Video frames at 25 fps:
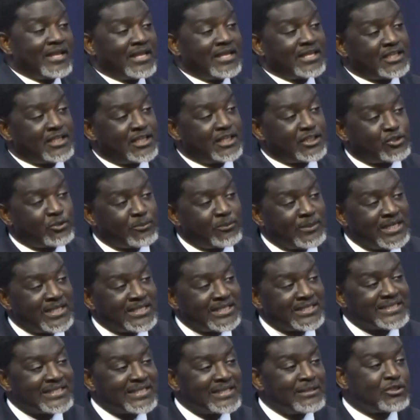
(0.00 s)

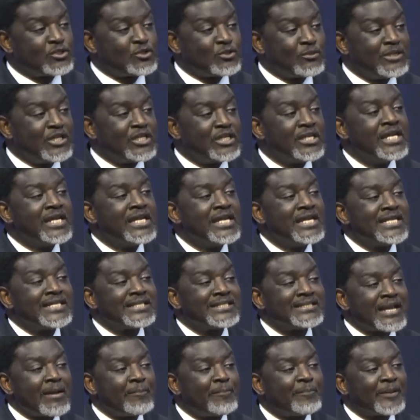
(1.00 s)
it should be
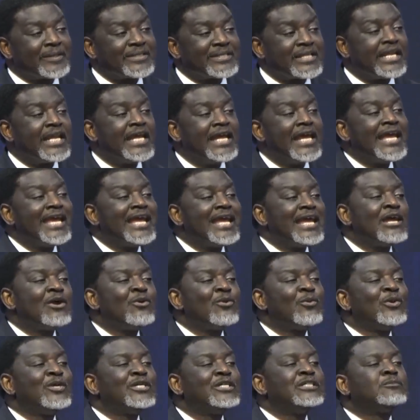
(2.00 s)
interpreted, he
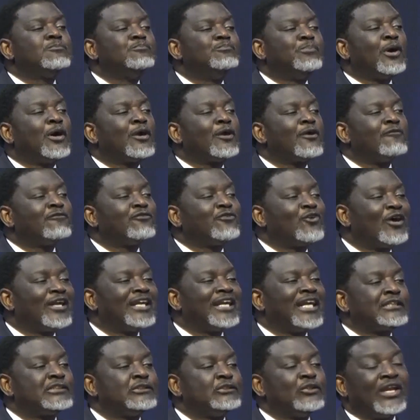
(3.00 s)
who is born of God
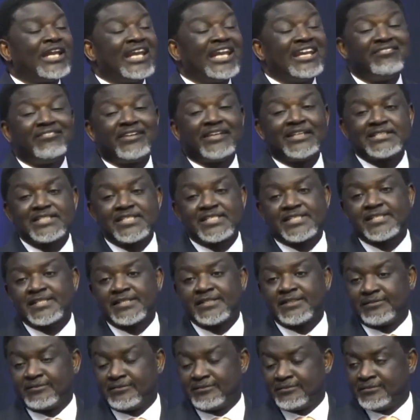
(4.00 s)
does not live in sin.
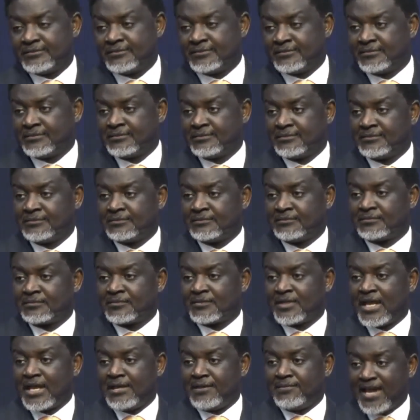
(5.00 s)

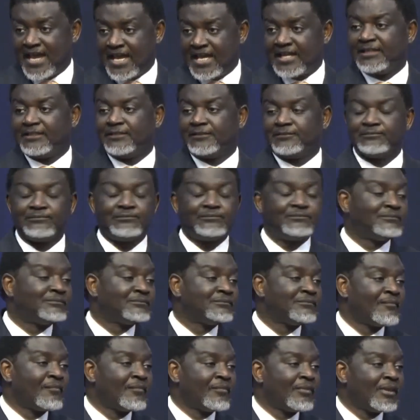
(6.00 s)
Amen.
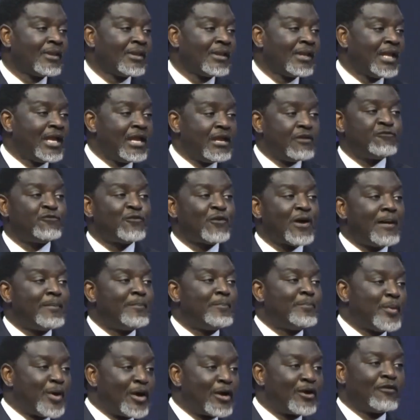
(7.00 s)
If you are
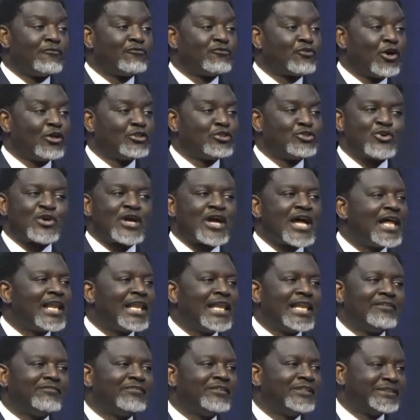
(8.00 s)
born of God, you can't
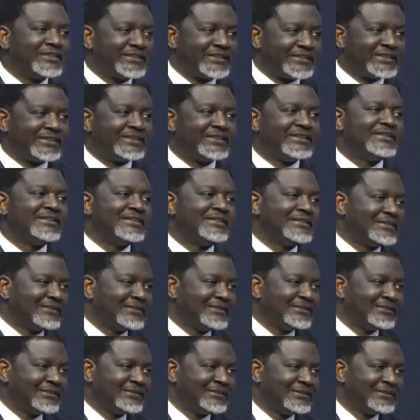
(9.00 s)
live in sin.
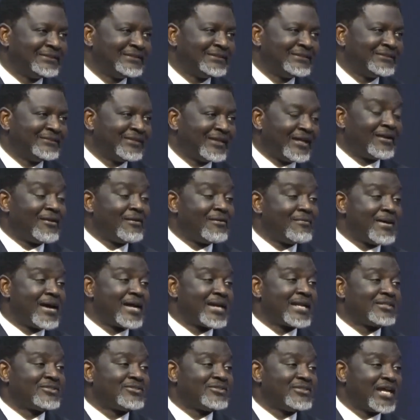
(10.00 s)
You are not
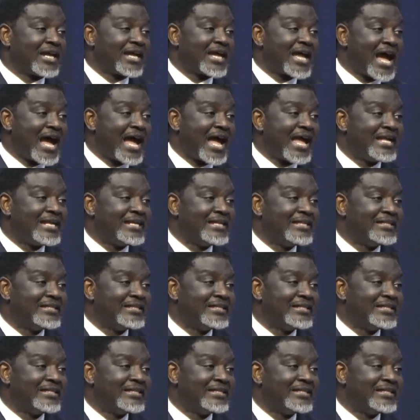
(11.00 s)
married to the guy.